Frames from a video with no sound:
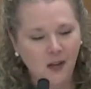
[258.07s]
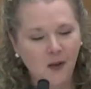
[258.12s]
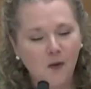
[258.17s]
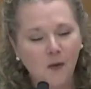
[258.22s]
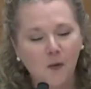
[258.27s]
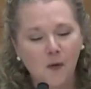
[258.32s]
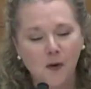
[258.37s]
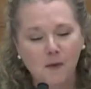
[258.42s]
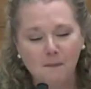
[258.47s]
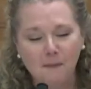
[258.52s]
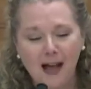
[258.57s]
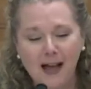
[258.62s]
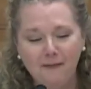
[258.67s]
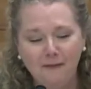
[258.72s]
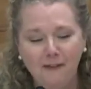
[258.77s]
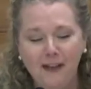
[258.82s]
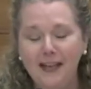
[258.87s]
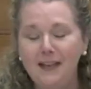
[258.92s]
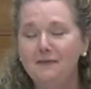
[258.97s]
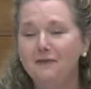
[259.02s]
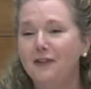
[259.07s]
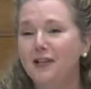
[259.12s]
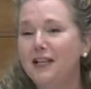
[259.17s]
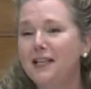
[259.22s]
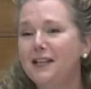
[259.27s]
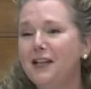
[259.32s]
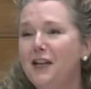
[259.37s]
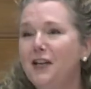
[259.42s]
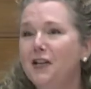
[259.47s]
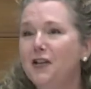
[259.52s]
Or my favorite,
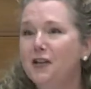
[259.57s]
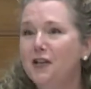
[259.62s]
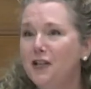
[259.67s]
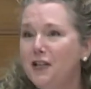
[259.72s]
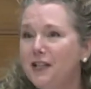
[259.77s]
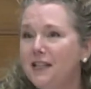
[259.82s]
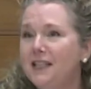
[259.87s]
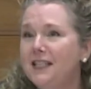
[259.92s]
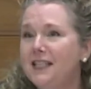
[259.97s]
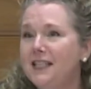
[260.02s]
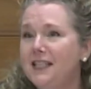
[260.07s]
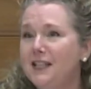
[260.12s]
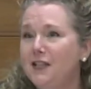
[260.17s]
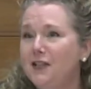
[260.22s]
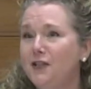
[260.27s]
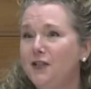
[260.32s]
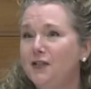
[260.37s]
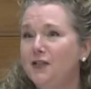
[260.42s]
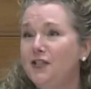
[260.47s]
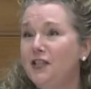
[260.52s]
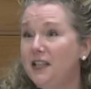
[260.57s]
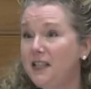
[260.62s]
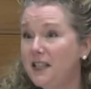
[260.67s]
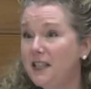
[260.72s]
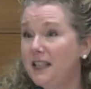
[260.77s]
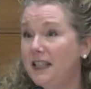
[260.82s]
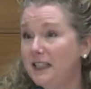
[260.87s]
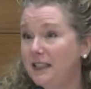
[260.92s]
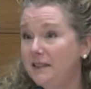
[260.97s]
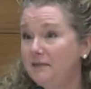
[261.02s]
cook till
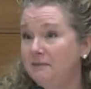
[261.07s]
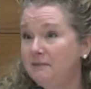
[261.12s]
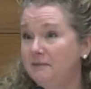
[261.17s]
done.